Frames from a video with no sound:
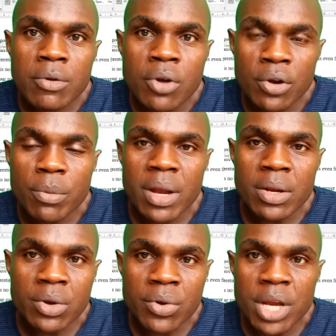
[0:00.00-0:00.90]

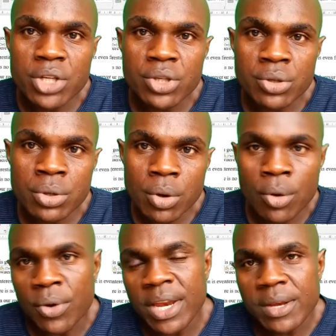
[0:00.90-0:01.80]
document creation
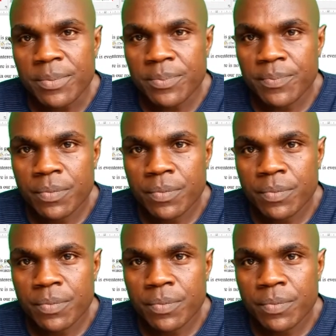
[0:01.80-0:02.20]
already.